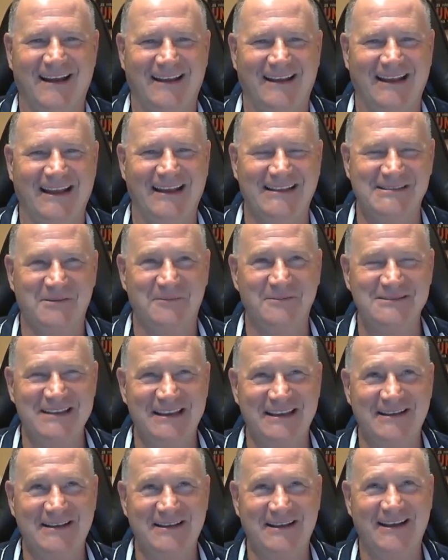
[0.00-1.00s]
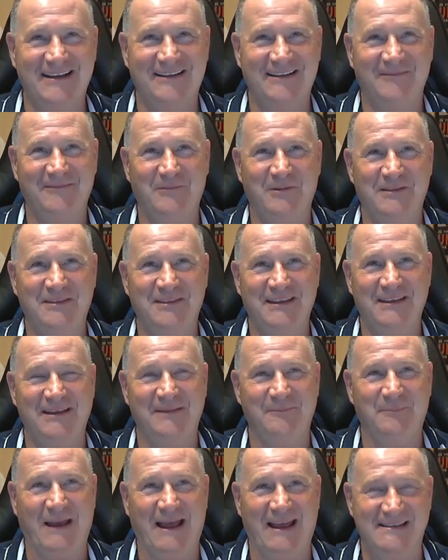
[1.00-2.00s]
Yeah, it's almost like with
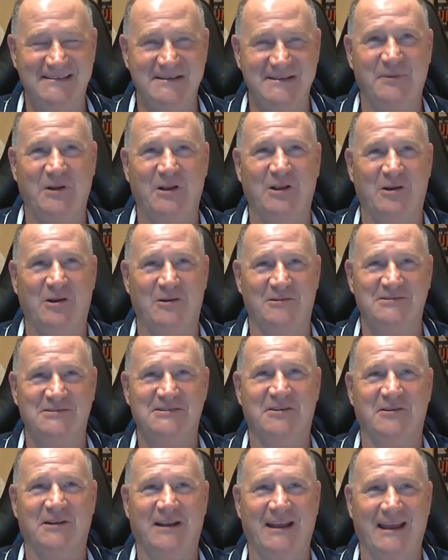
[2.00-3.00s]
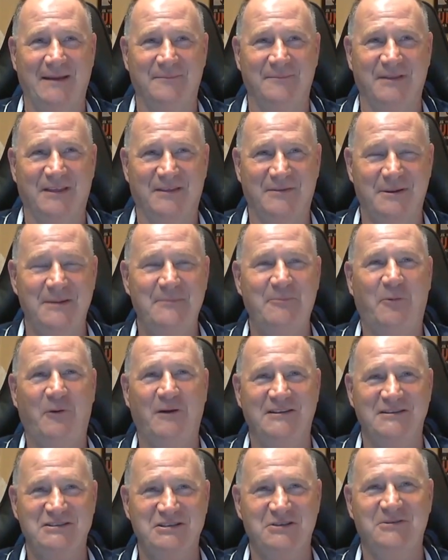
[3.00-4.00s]
the basketball all-star game, the
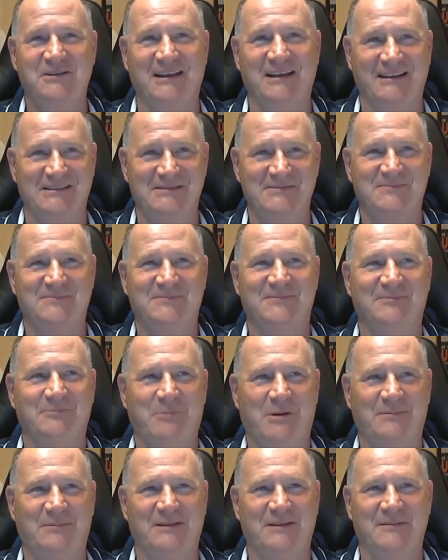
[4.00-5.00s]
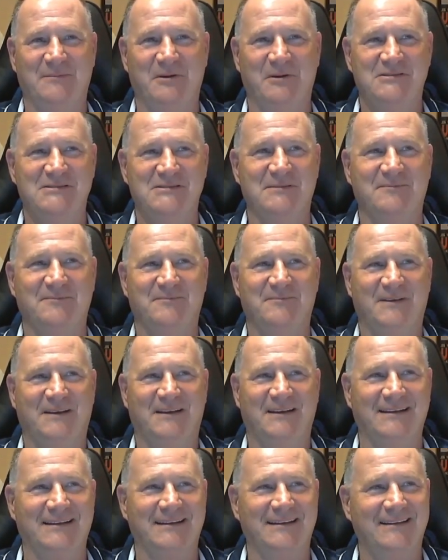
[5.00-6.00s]
three-point shooting is probably the most
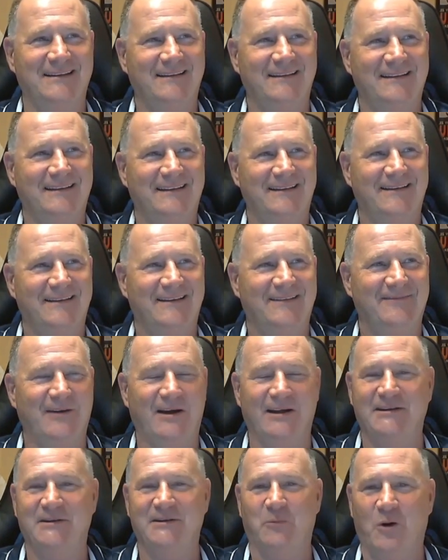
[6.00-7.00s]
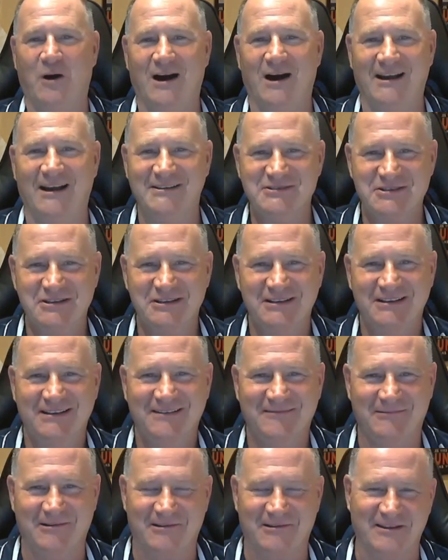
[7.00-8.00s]
fun to watch
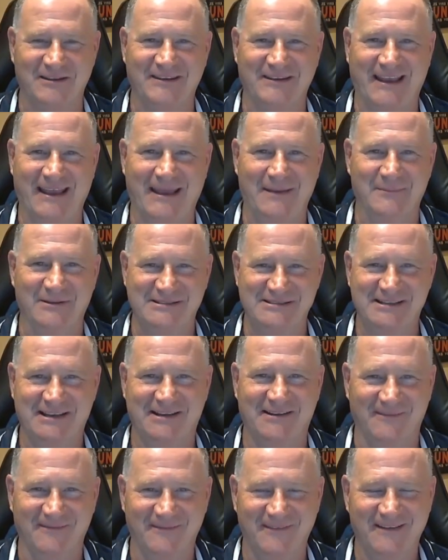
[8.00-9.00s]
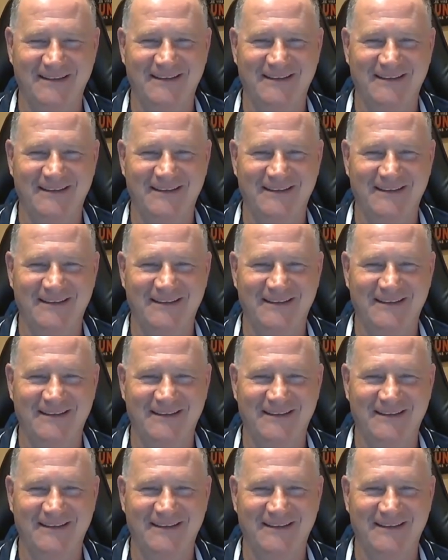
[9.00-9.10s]
rather than the game itself.